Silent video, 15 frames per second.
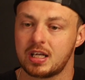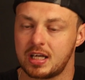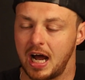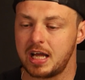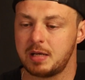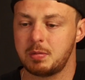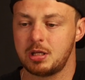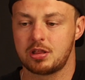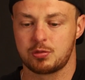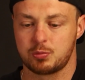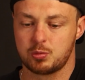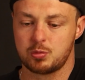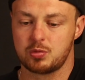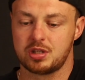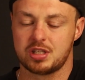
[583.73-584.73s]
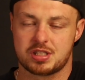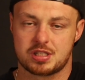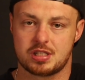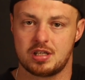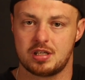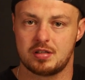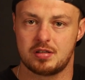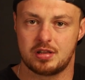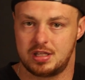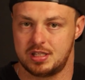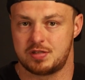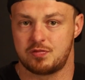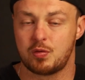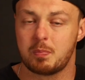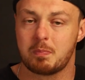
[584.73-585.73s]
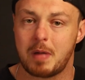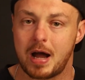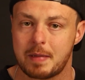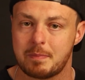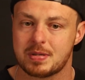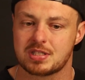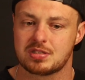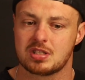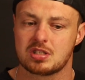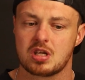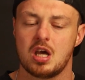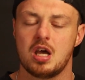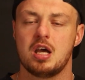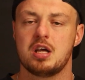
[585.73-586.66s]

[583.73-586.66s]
guide me through this this for my business,